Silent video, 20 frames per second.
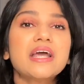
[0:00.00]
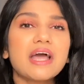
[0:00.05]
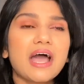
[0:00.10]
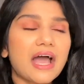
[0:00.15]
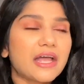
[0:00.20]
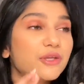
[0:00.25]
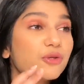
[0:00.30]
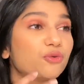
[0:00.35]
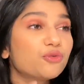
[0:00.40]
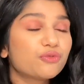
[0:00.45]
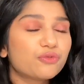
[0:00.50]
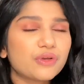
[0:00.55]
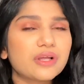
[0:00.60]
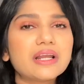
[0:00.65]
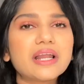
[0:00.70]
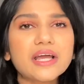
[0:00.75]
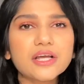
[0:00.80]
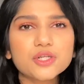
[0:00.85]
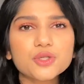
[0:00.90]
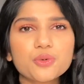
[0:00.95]
and you feel
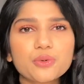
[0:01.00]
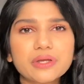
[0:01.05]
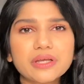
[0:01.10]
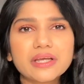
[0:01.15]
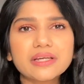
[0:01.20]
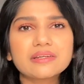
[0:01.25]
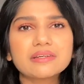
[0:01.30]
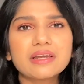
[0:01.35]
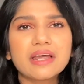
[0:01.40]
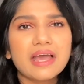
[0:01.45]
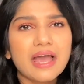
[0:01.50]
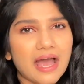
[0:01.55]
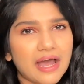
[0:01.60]
like doing it,